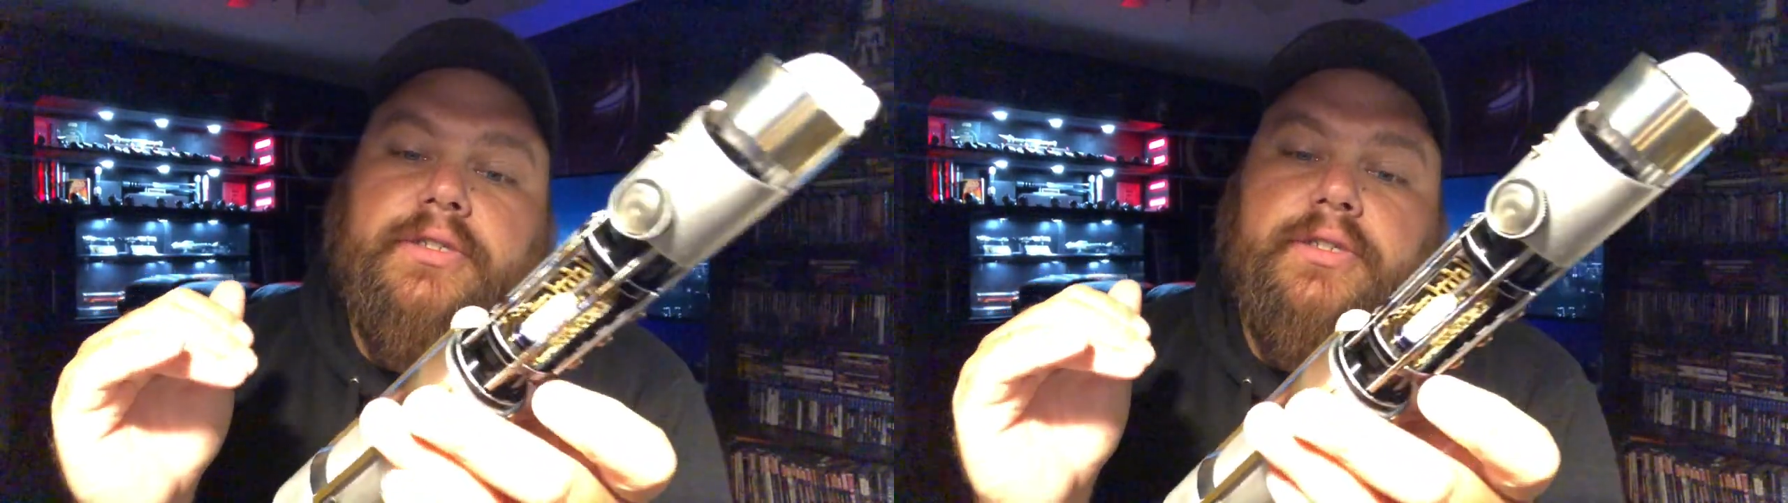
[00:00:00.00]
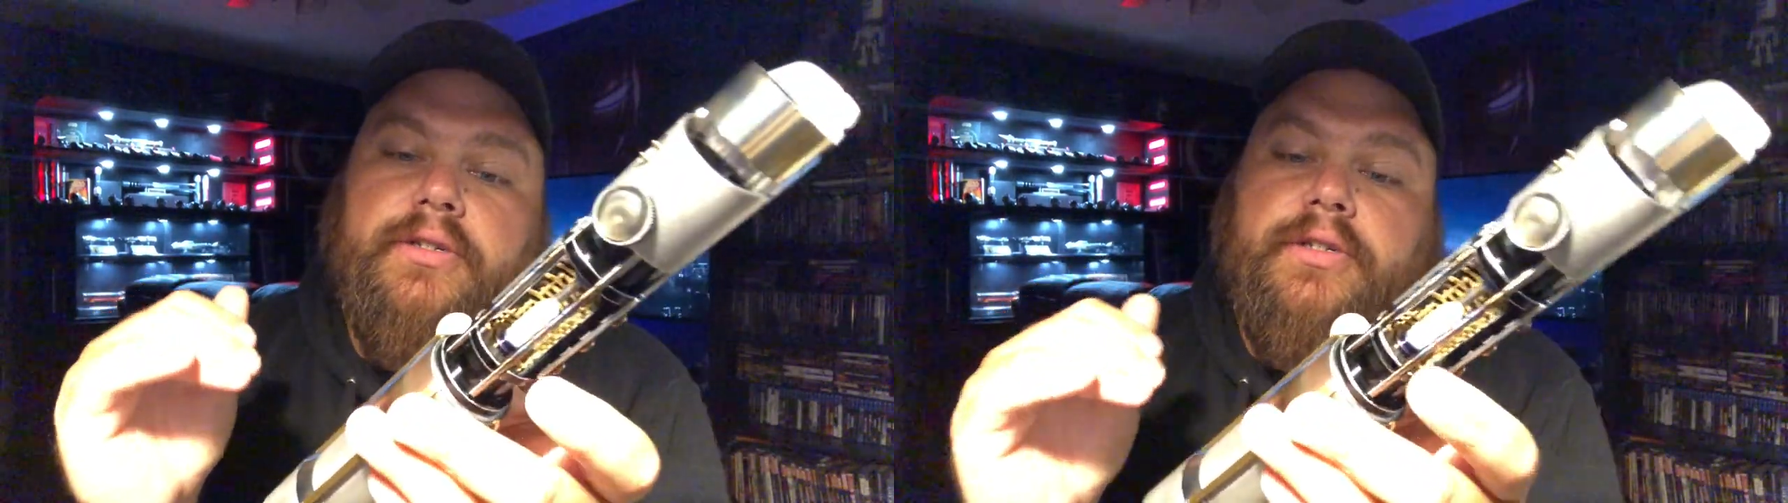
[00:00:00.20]

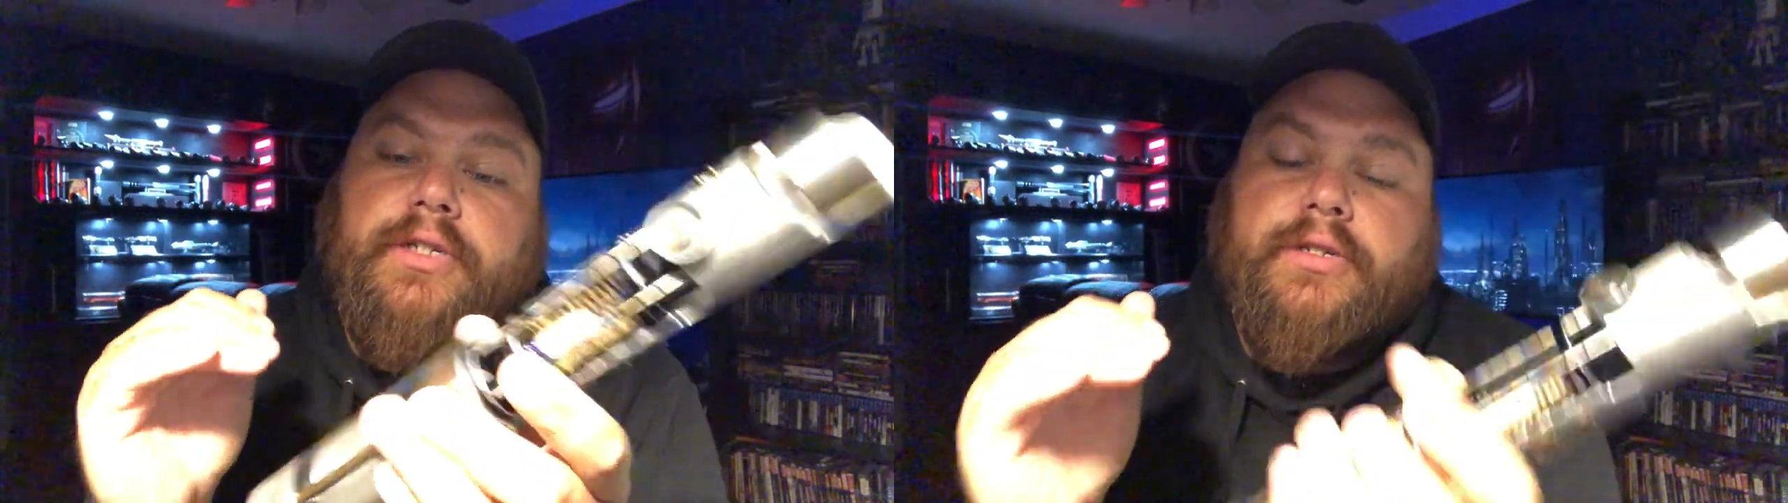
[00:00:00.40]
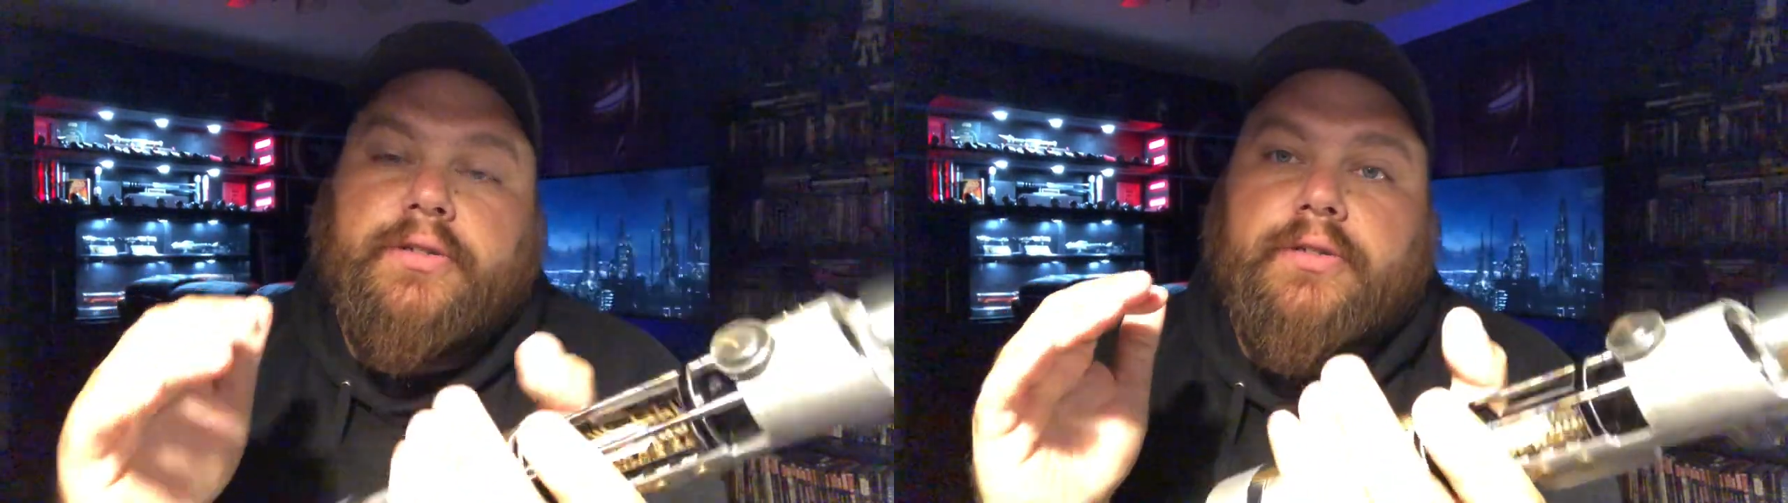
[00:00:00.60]

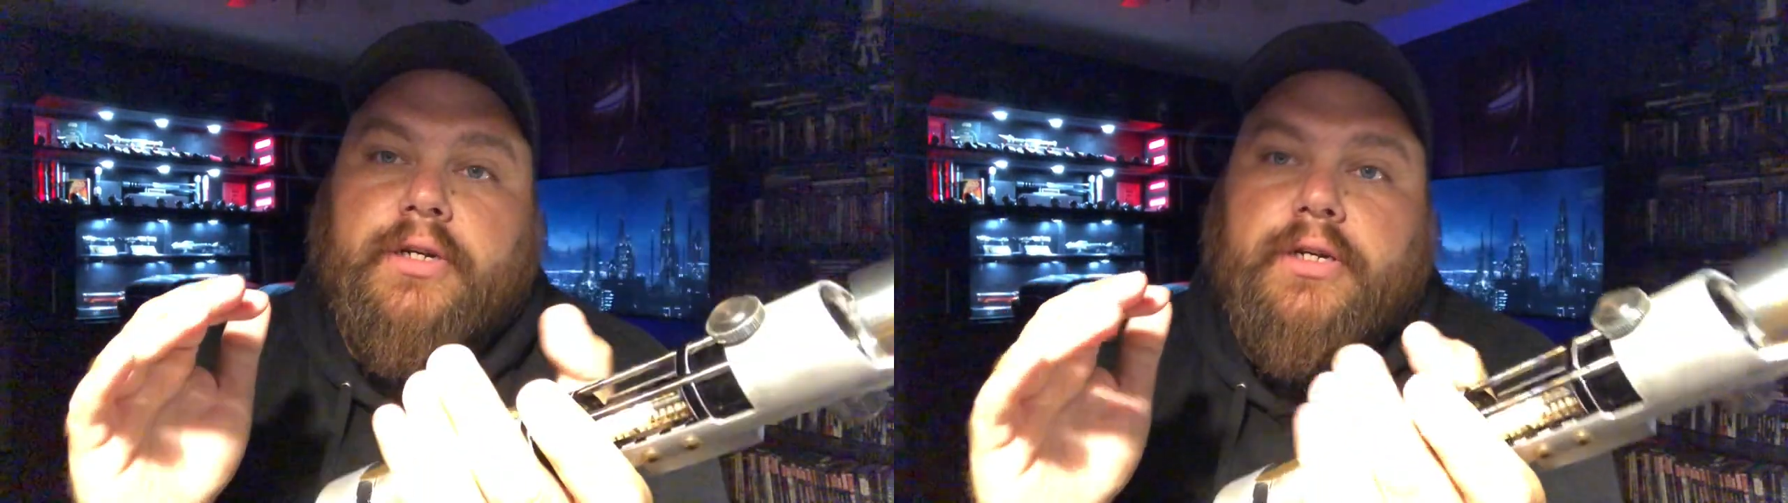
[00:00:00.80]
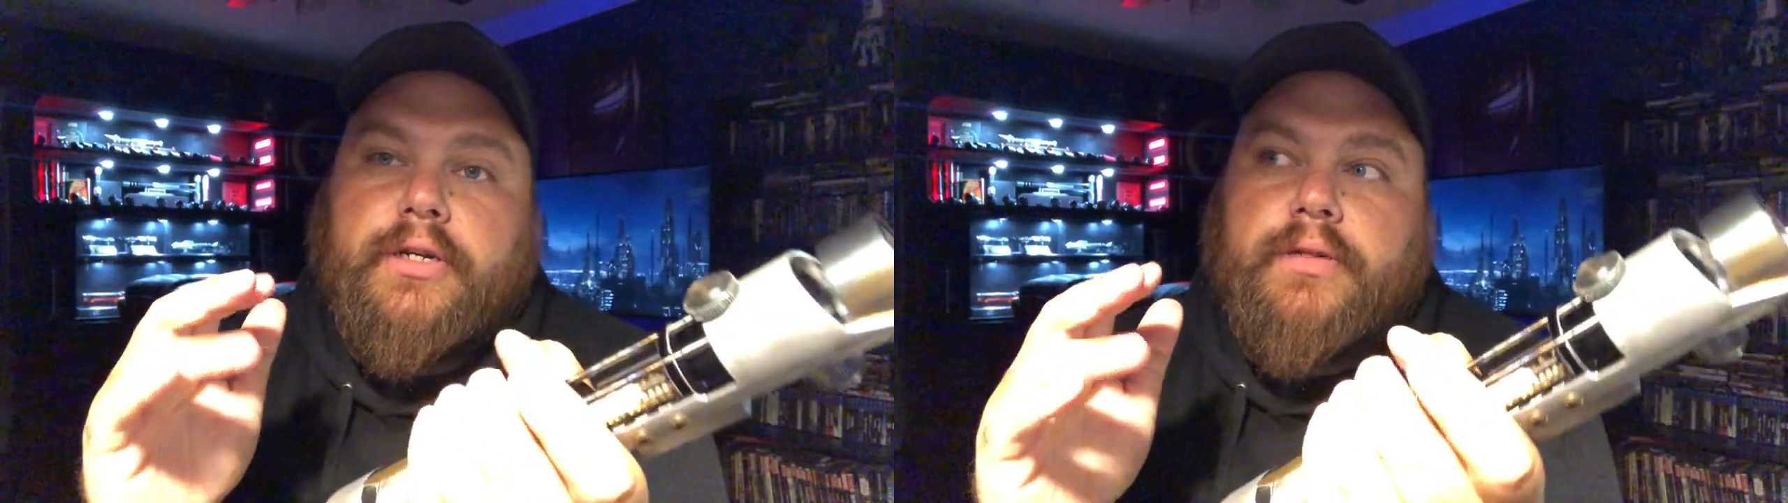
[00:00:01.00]
Starkiller,
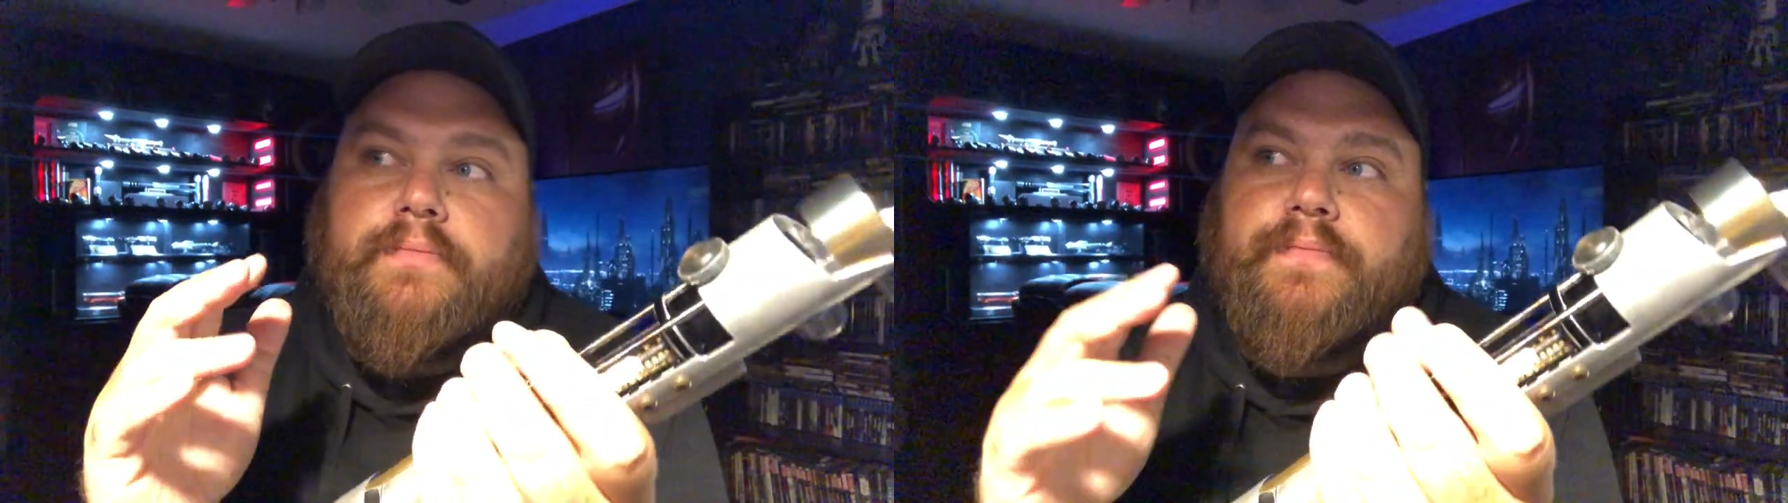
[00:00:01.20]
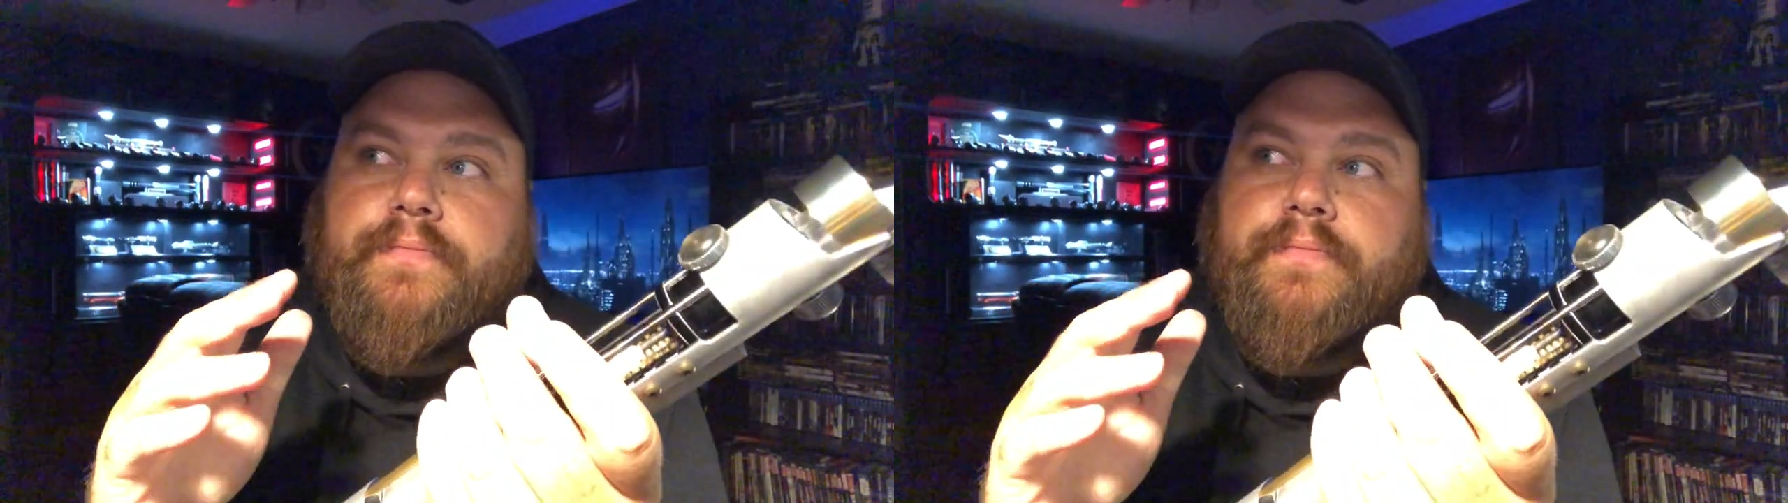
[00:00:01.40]
uh,